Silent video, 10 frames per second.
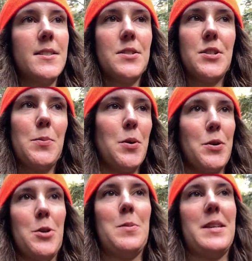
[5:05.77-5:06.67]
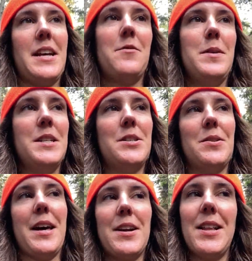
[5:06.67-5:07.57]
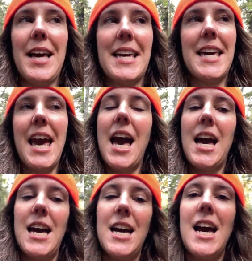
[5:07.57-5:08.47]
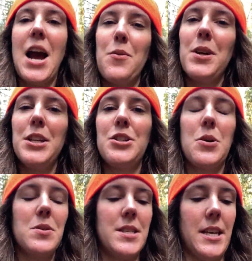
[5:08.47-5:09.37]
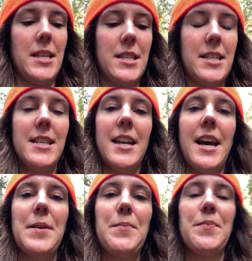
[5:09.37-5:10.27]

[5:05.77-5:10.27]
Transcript: support groups that I've been to that are like, yeah, I really chose this, didn't I?